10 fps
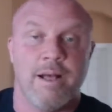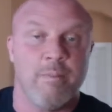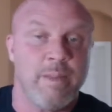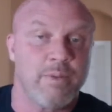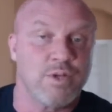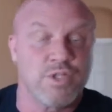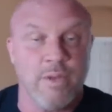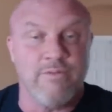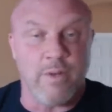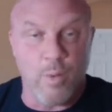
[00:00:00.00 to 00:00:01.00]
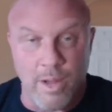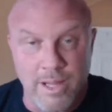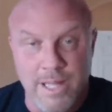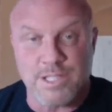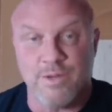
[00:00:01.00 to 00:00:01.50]
People are doing very well
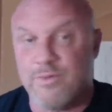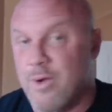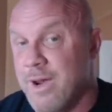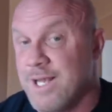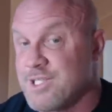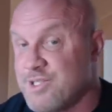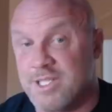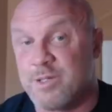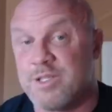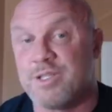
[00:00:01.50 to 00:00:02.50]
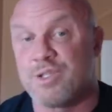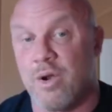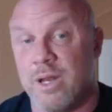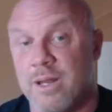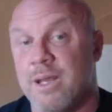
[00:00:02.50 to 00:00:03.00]
at it so far, and it's just
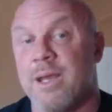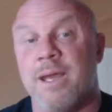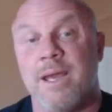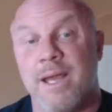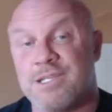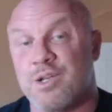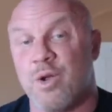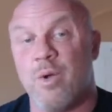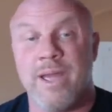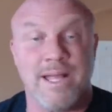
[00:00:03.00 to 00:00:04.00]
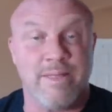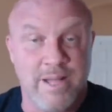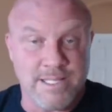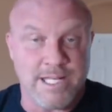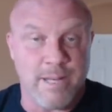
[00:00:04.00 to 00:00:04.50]
started. It's growing. I think
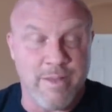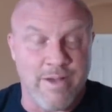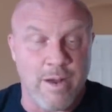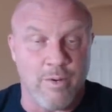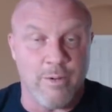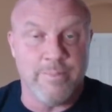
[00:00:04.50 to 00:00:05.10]
it's going to be viral.